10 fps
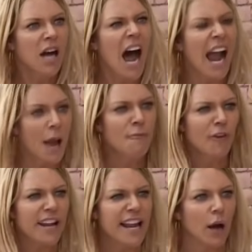I am
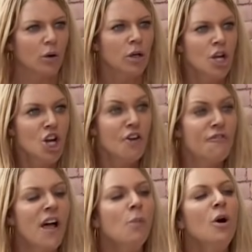freaking out
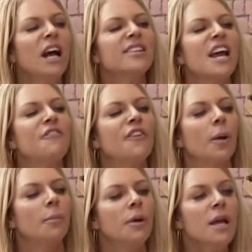film when I say
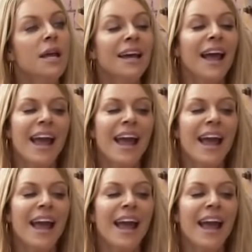film. Hey,